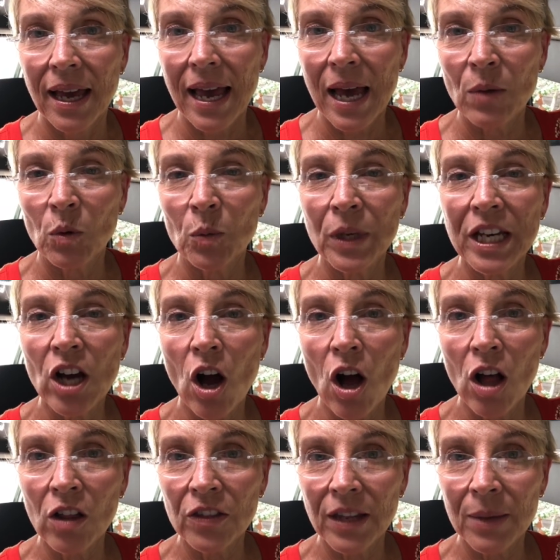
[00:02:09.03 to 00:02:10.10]
And when we
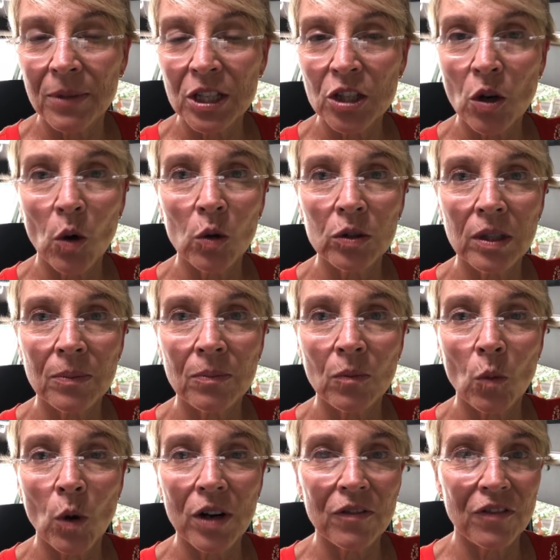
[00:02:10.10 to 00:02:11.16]
called them and told them
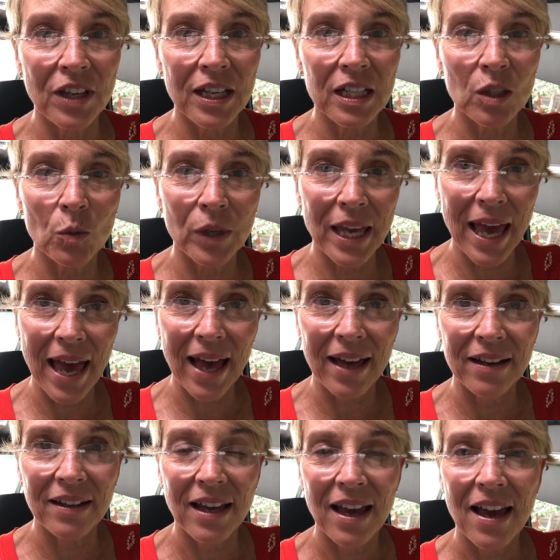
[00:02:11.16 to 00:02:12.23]
what vehicle we
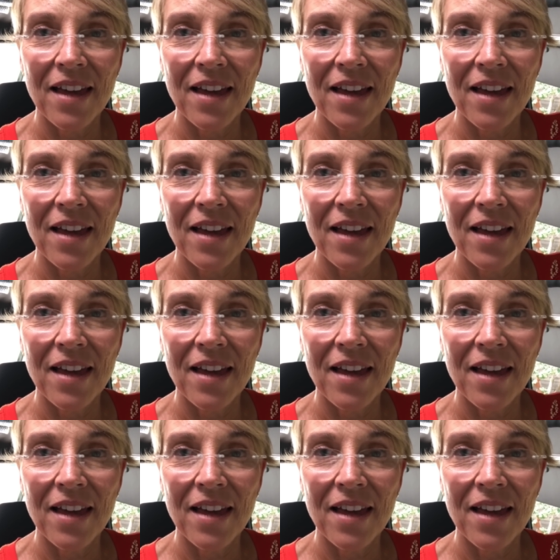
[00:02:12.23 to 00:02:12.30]
had,